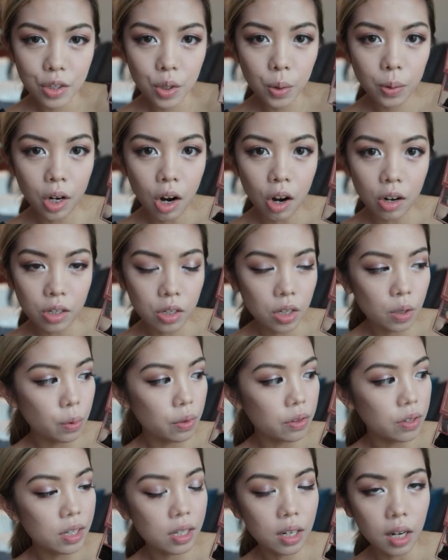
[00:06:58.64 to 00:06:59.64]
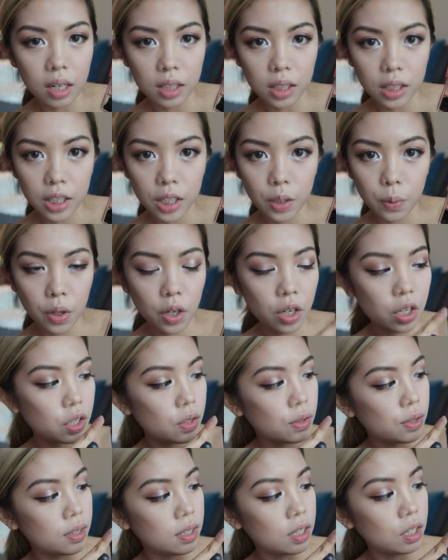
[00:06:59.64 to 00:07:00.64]
So we contoured with this color. We're gonna
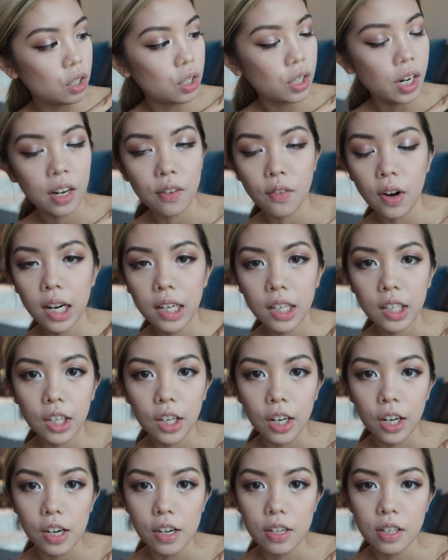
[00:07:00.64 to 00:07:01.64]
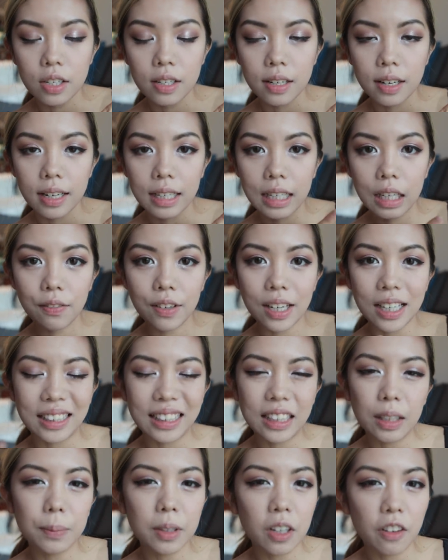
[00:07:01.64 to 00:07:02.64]
use this shade right here to give it a
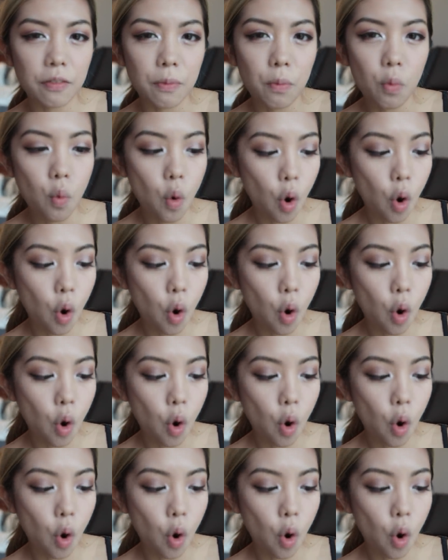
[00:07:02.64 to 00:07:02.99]
little bit of